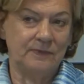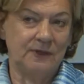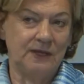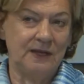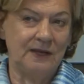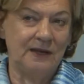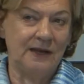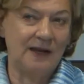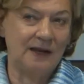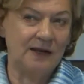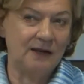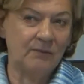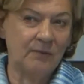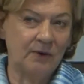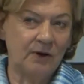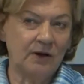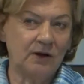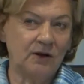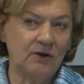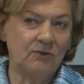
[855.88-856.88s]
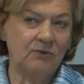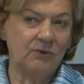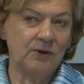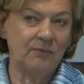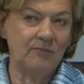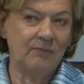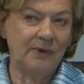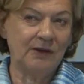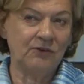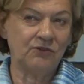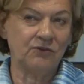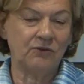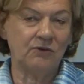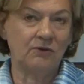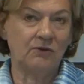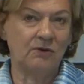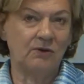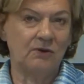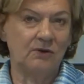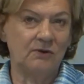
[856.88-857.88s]
in Latin America we
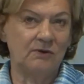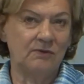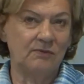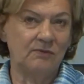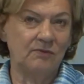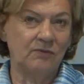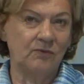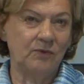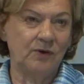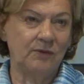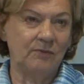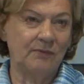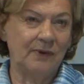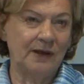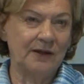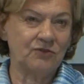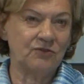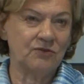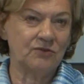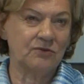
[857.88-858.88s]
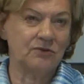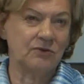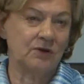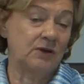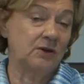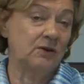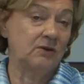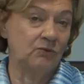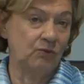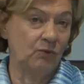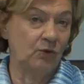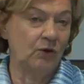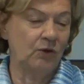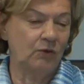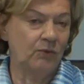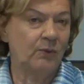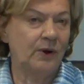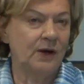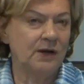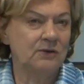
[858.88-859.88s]
measure, and
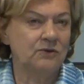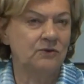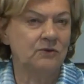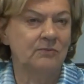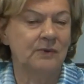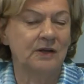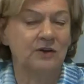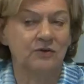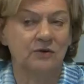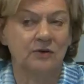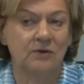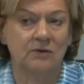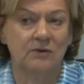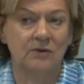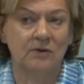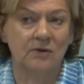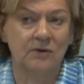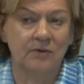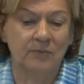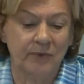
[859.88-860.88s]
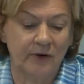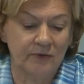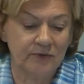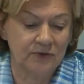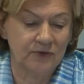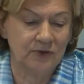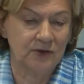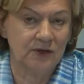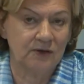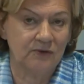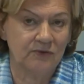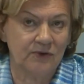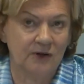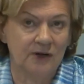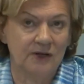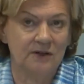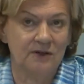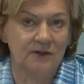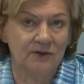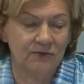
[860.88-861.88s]
worldwide you measure poverty in a
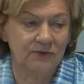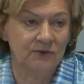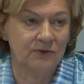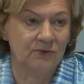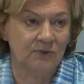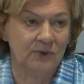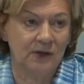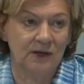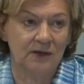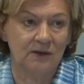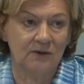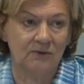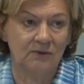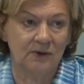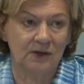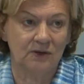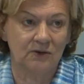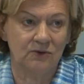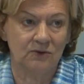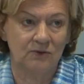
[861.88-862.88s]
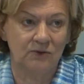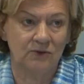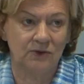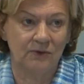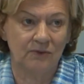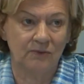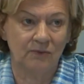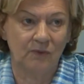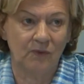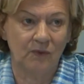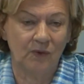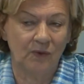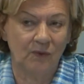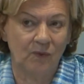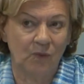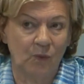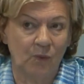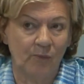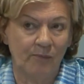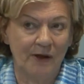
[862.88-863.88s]
very different way. In a way, you
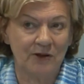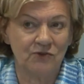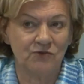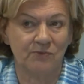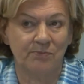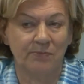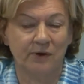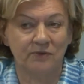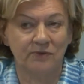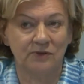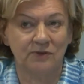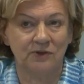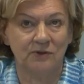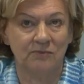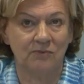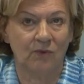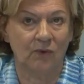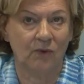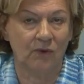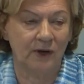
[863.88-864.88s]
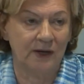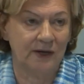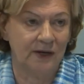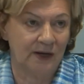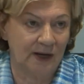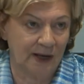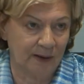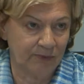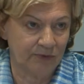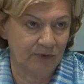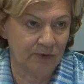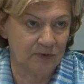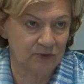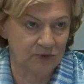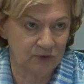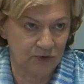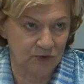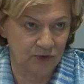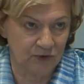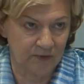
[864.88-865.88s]
measure poverty more in an
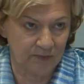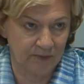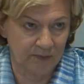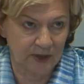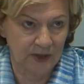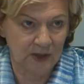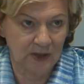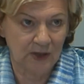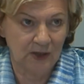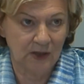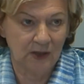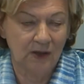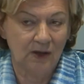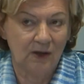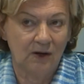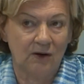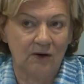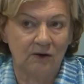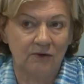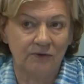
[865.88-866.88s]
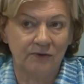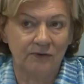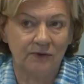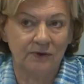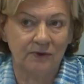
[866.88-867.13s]
absolute term of